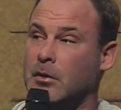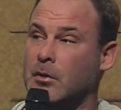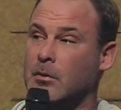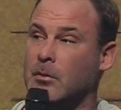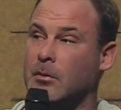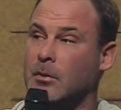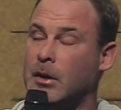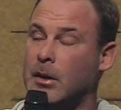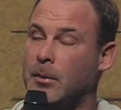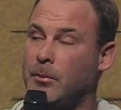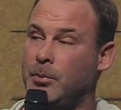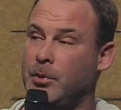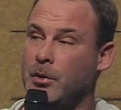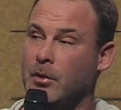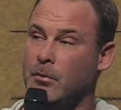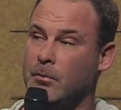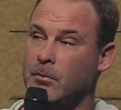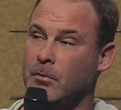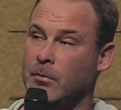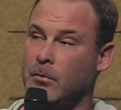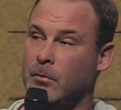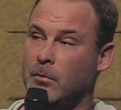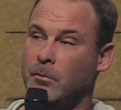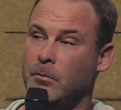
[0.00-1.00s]
where I put
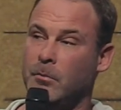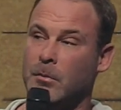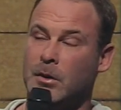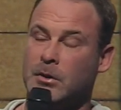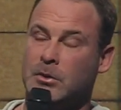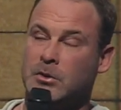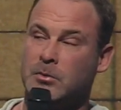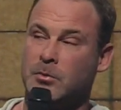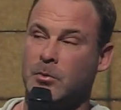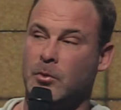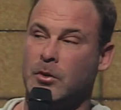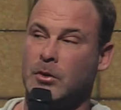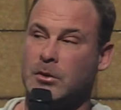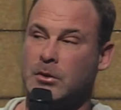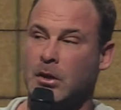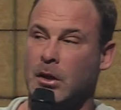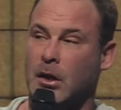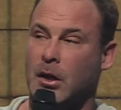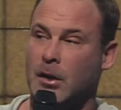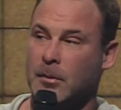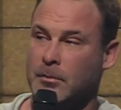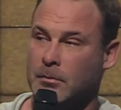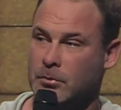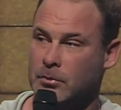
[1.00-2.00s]
much more
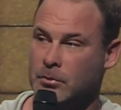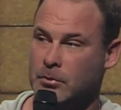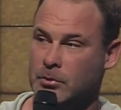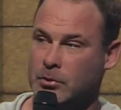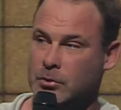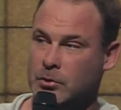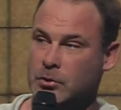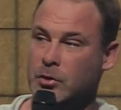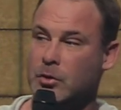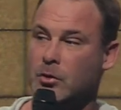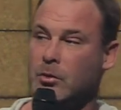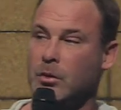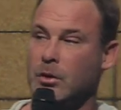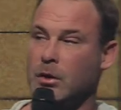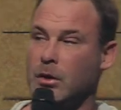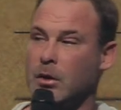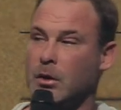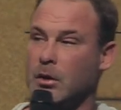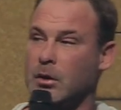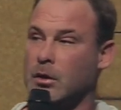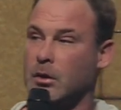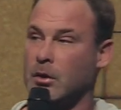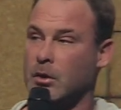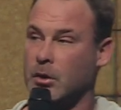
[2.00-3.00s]
time
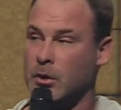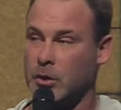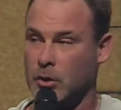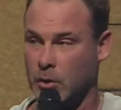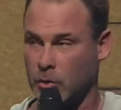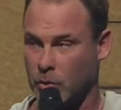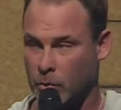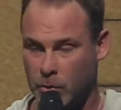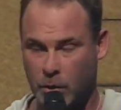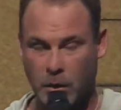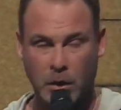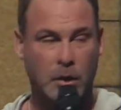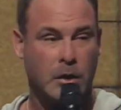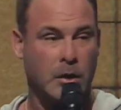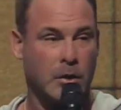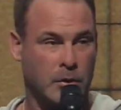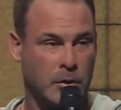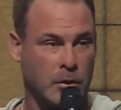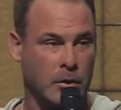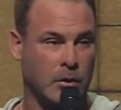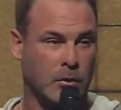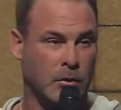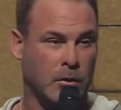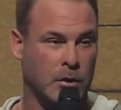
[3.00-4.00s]
doing the work of
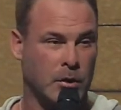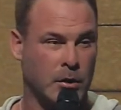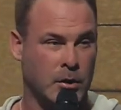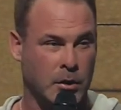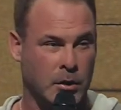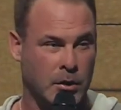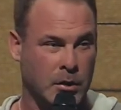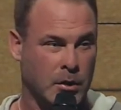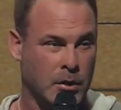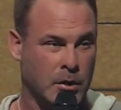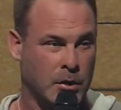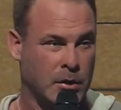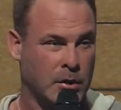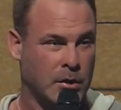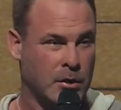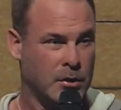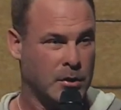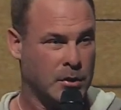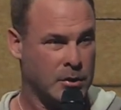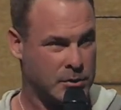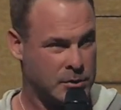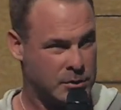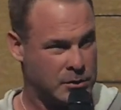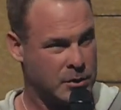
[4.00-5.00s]
the Lord
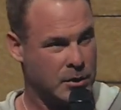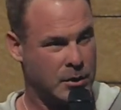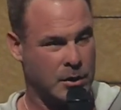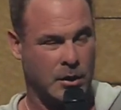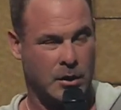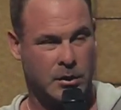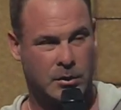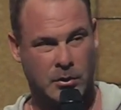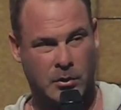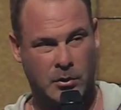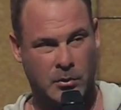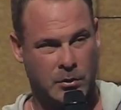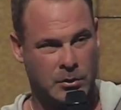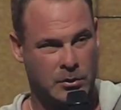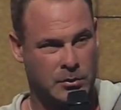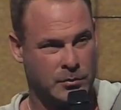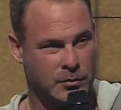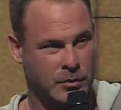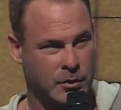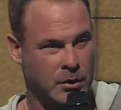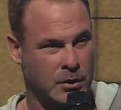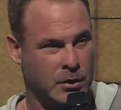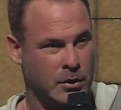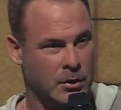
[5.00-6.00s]
than sitting at the Lord's
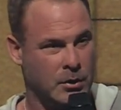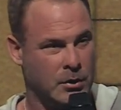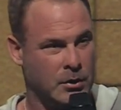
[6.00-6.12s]
feet.